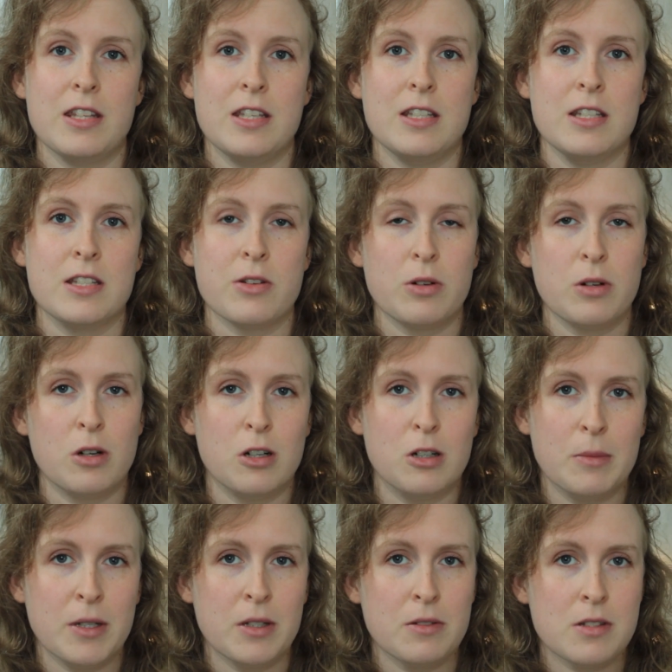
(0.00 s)
these
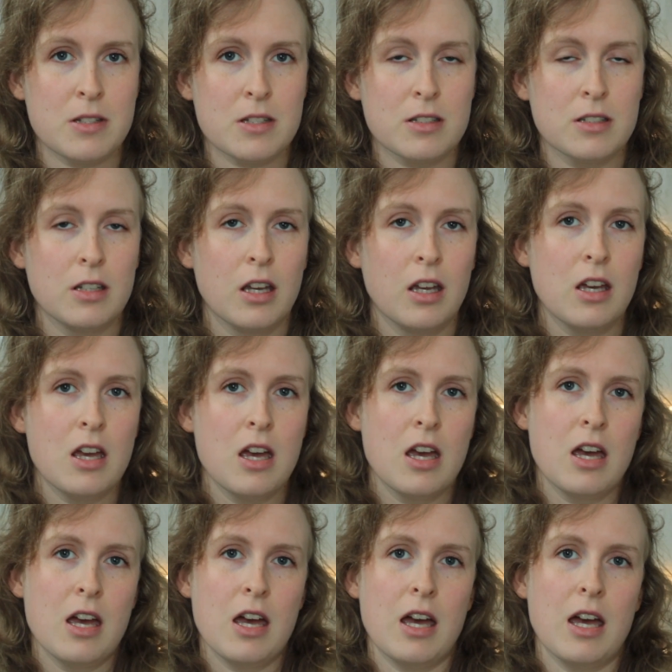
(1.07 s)
hormones.
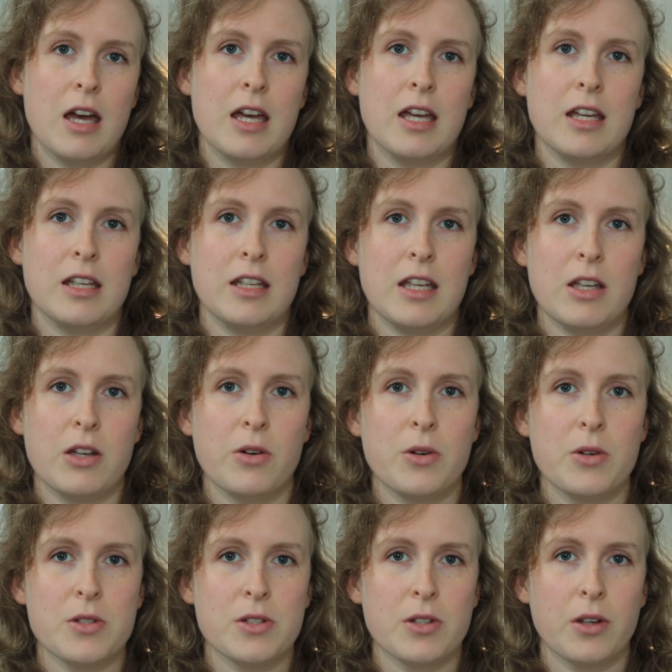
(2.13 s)
It
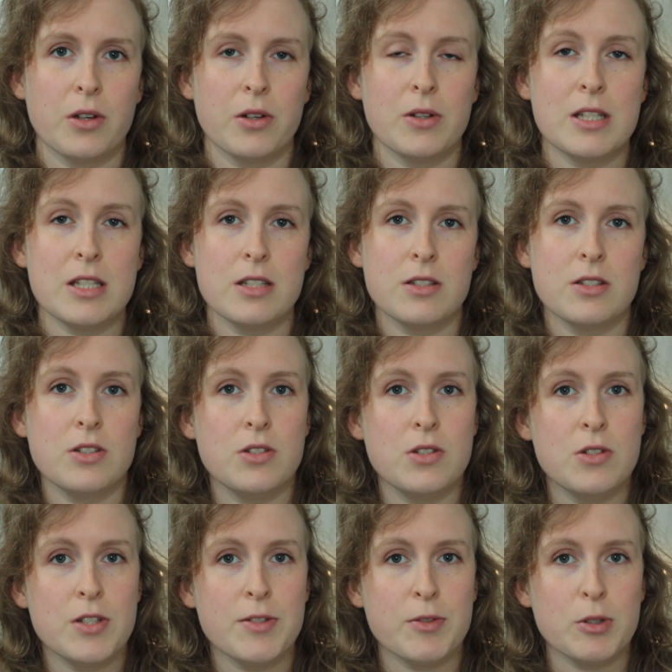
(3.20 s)
also is
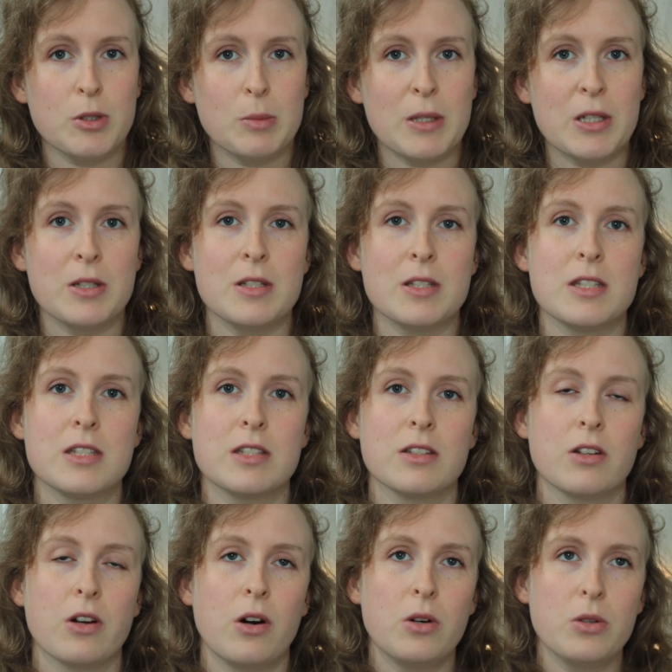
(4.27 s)
useful because
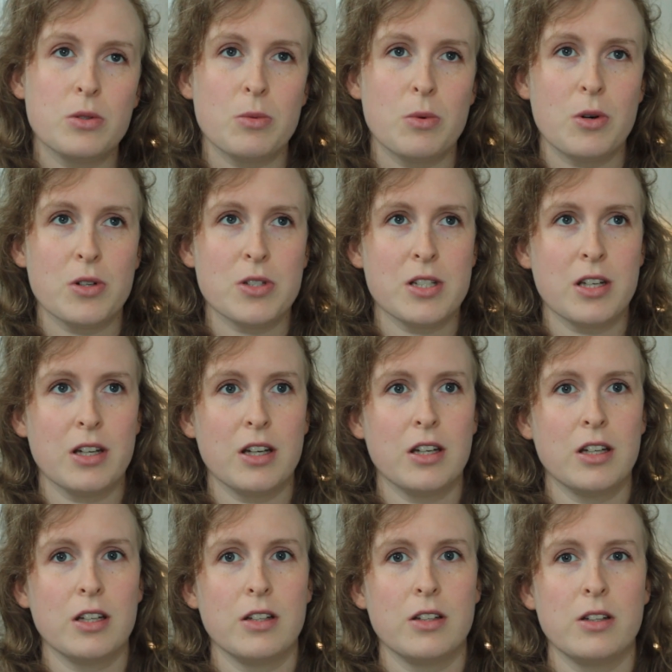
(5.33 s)
cold
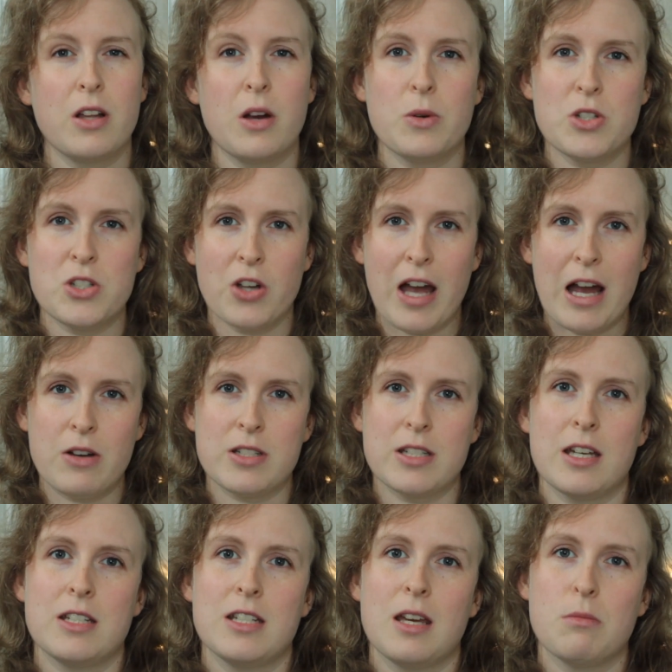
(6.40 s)
water lowers your
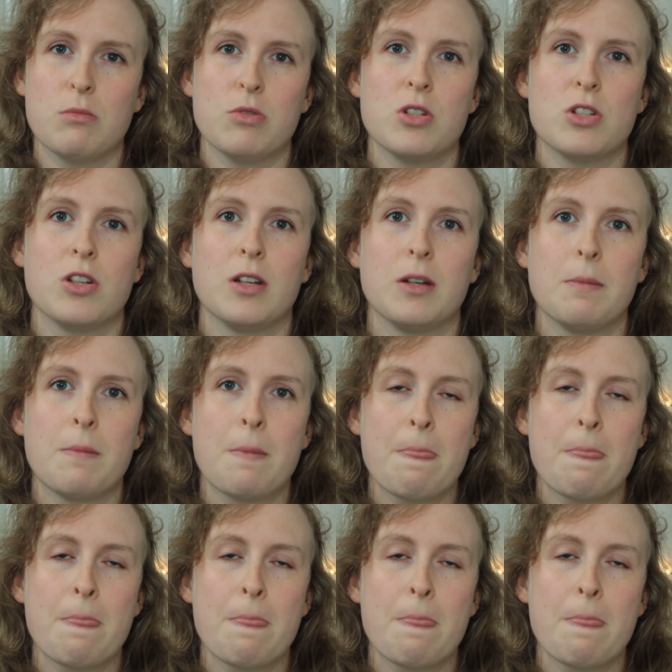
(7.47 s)
outside temperature,